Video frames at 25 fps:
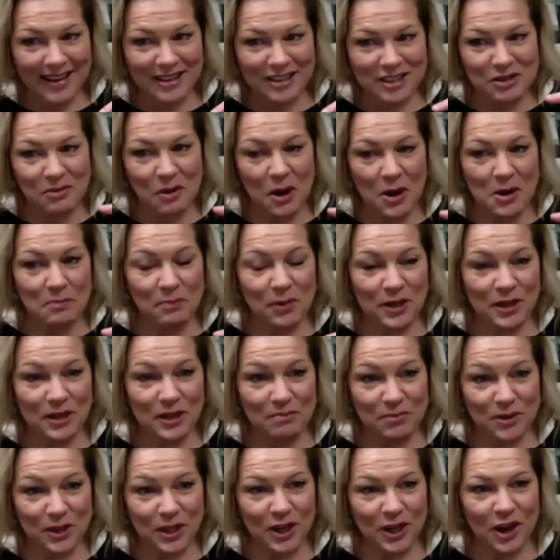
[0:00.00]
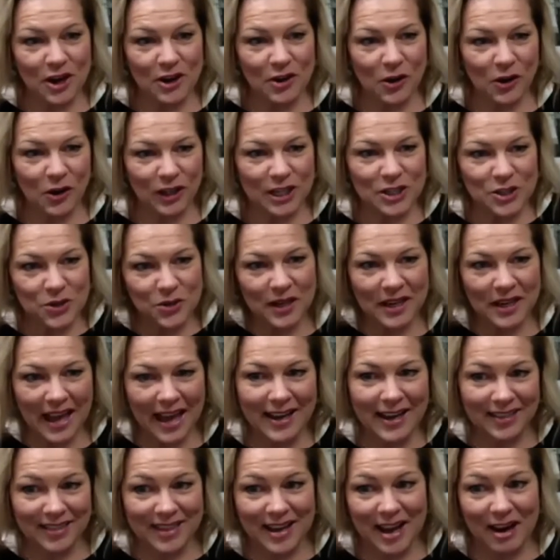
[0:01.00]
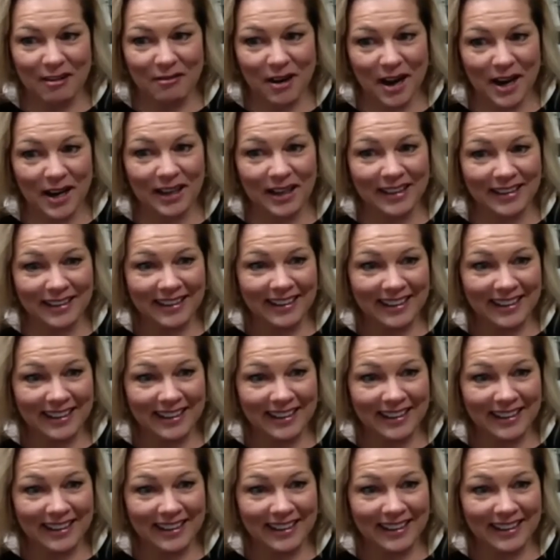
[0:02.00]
Do you want to put it on hold? Because you can edit that, right?